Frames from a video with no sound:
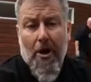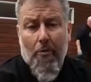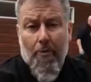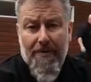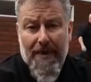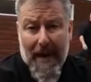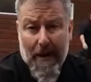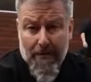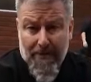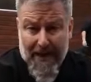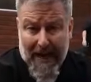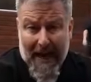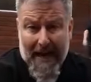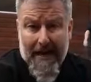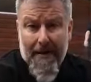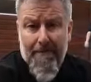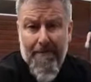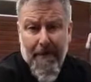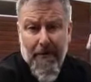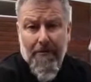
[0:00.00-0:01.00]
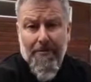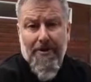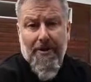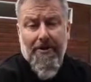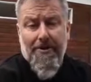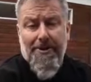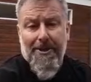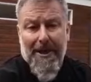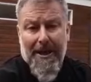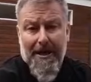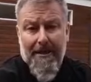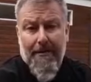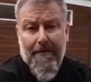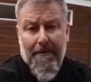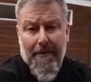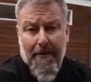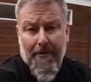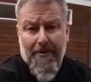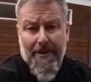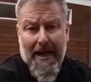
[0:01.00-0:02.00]
without any filters in the
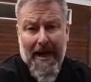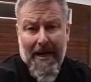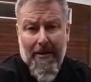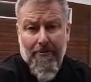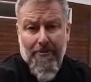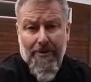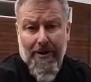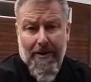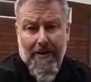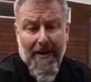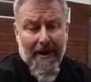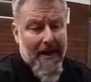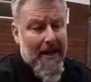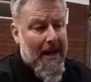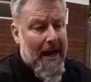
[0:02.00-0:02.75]
filter housing.